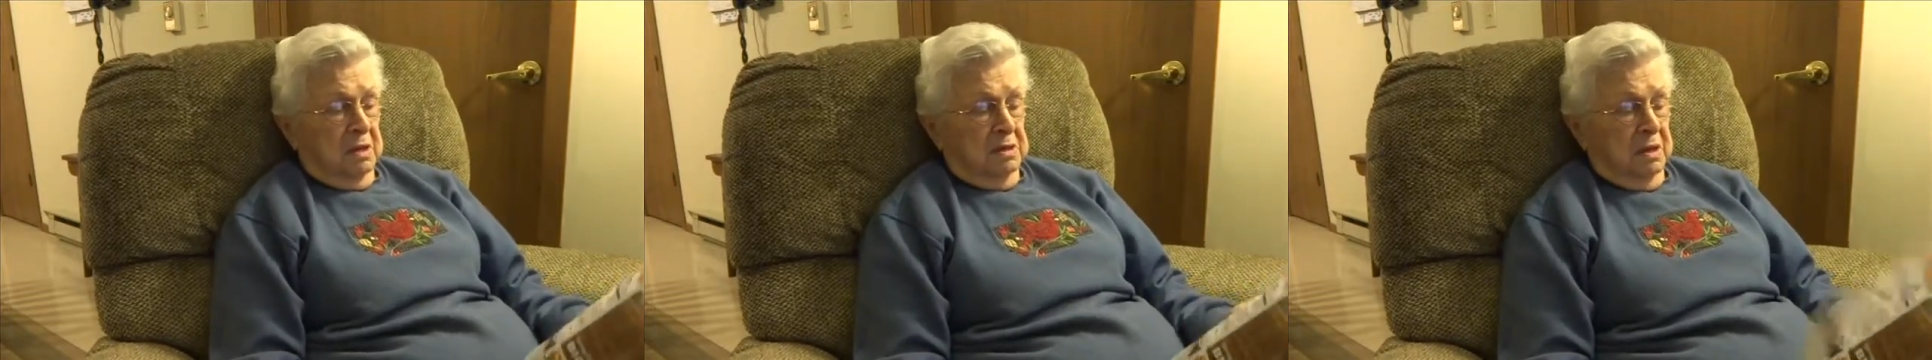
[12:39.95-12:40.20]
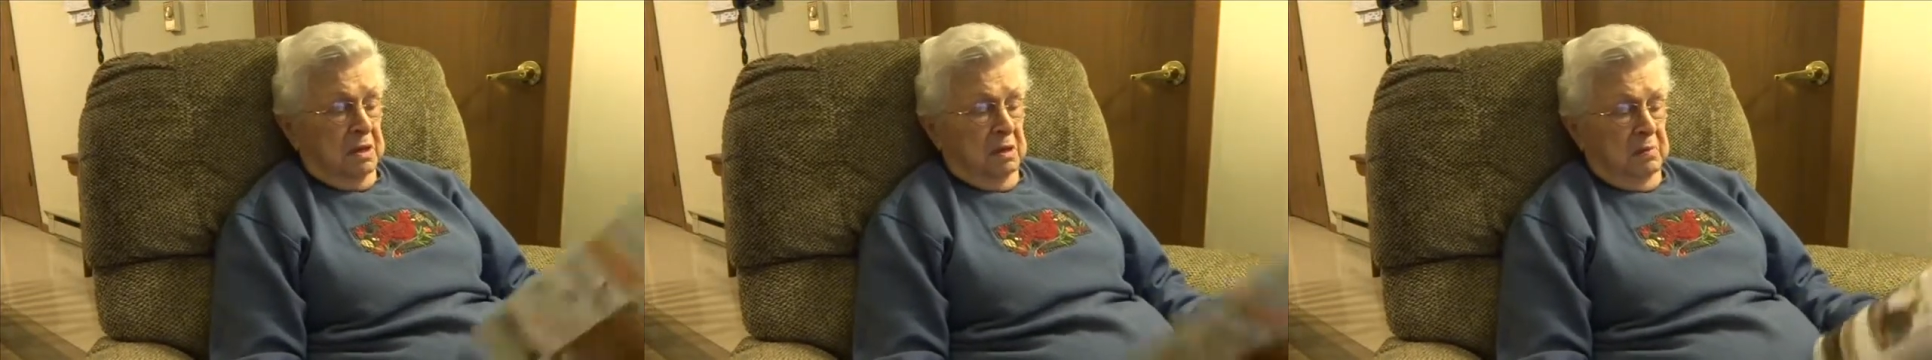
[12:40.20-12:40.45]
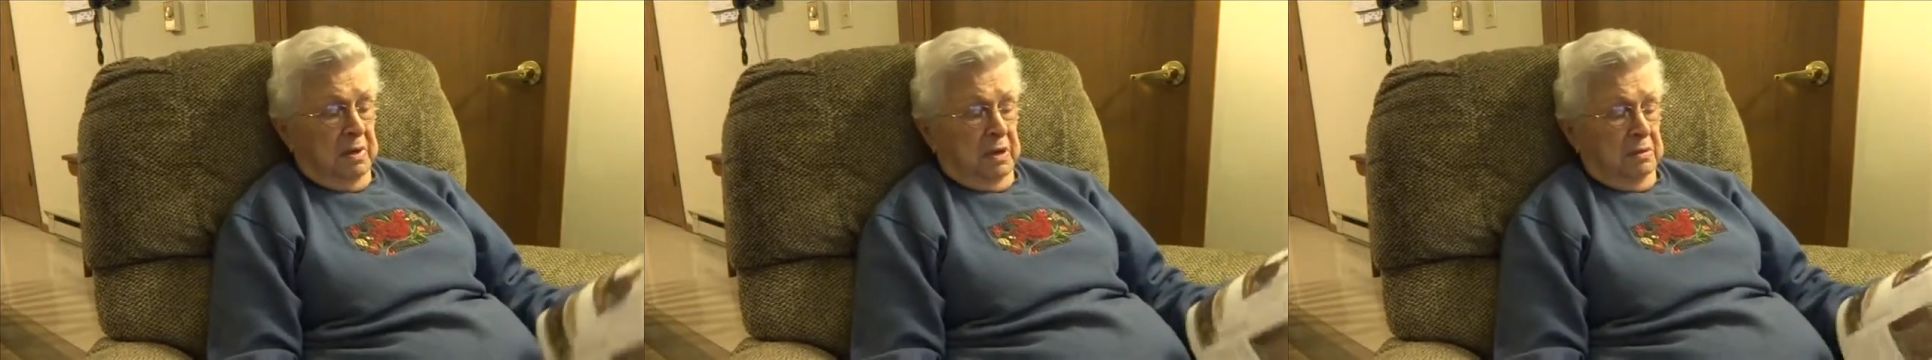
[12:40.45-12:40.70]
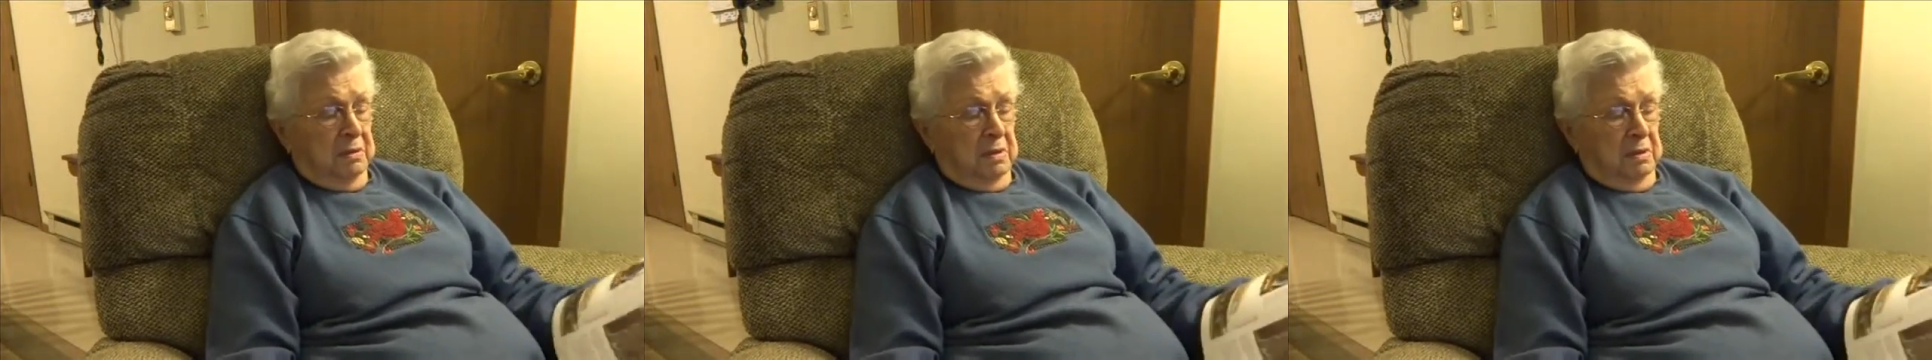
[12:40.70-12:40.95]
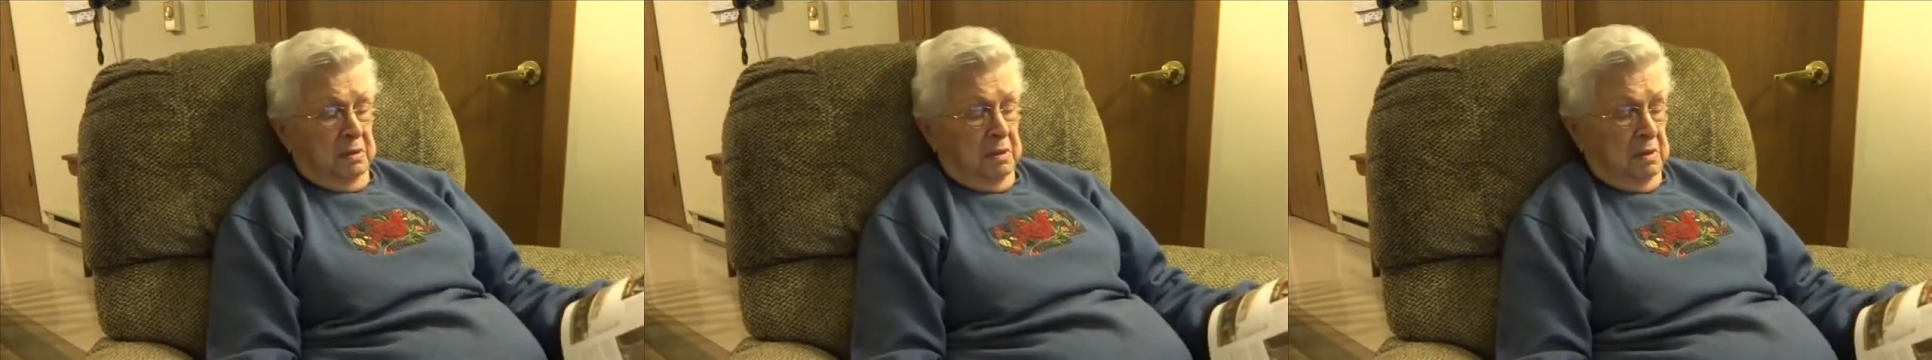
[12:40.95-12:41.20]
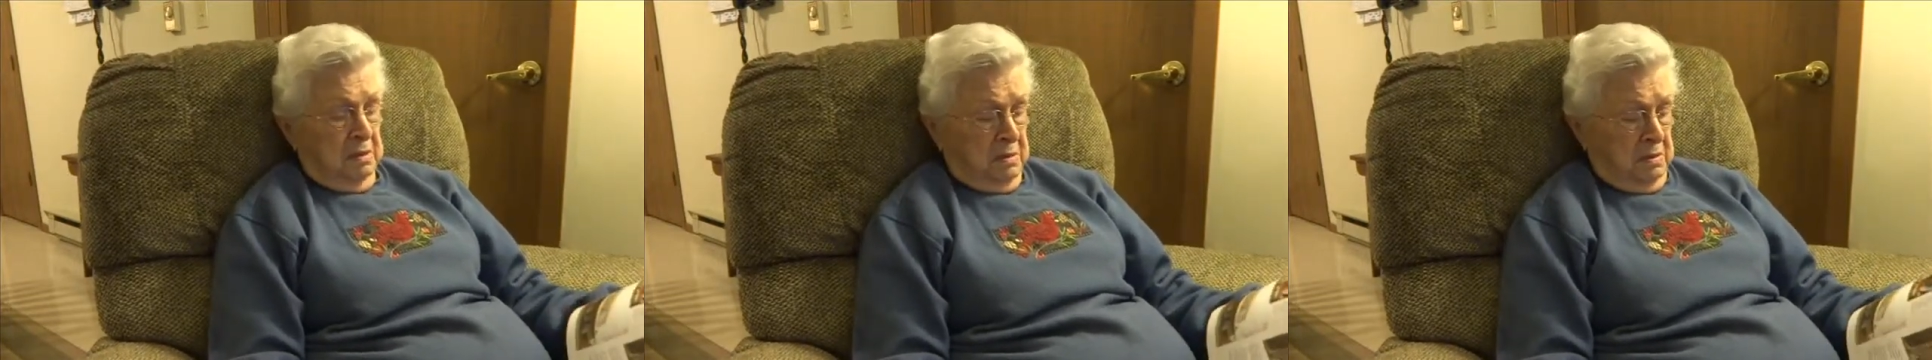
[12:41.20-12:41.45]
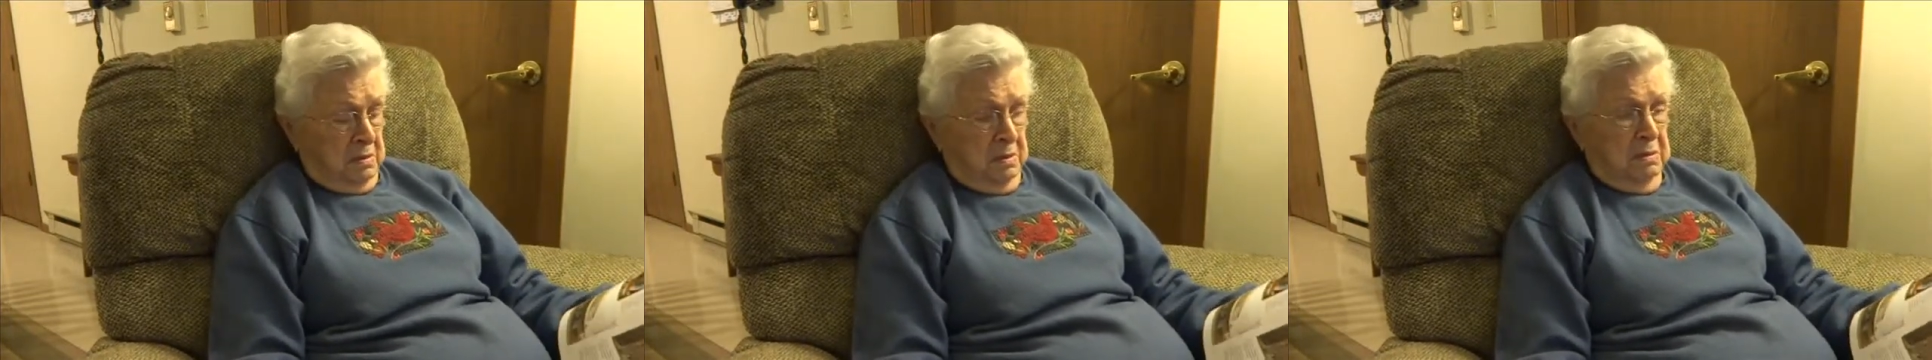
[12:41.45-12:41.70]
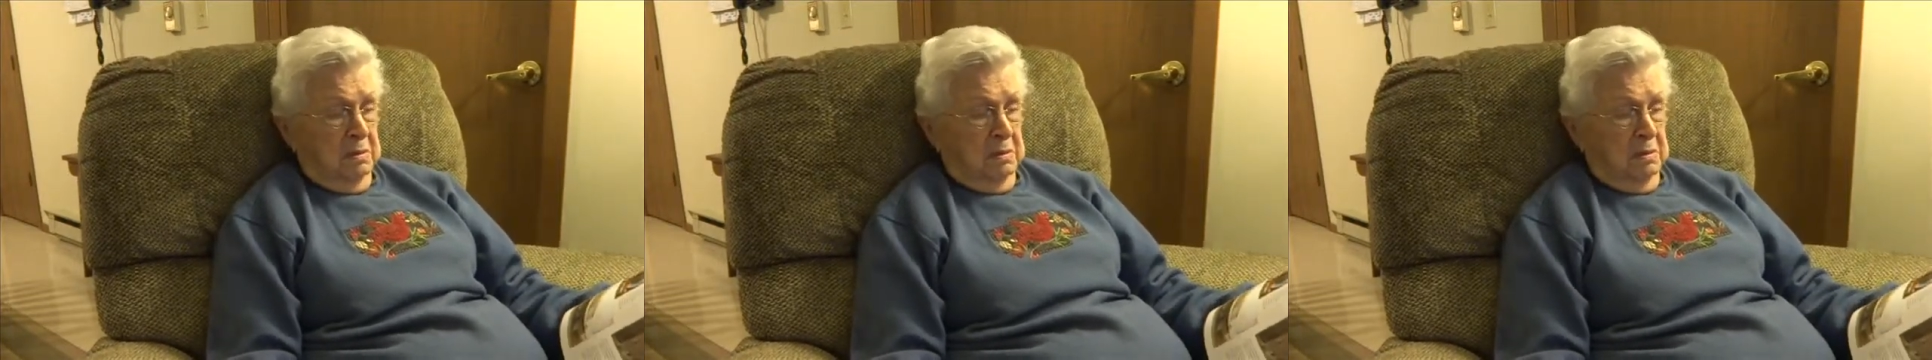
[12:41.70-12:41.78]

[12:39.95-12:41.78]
they tell about in here.